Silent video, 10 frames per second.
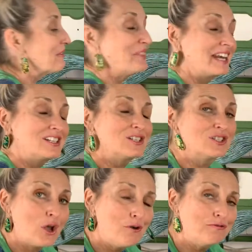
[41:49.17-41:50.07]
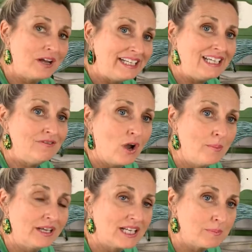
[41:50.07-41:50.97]
that is so funny, Yvonne,
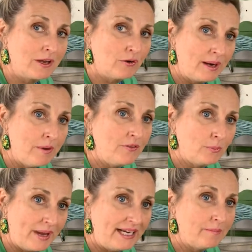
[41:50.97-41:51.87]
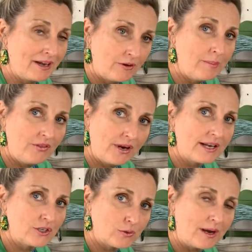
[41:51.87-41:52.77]
because my grandmother painted, my grandmother had
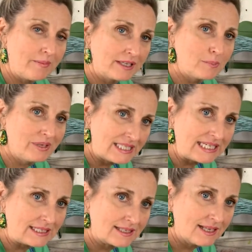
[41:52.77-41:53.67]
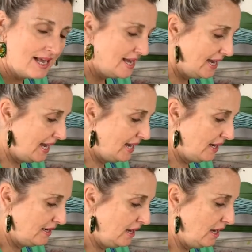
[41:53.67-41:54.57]
a ceramics business
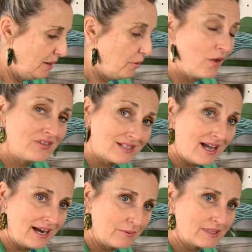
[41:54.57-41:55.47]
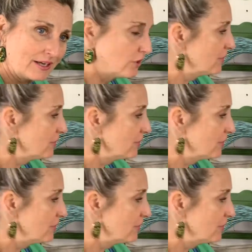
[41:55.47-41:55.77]
and um, on the side, it was like her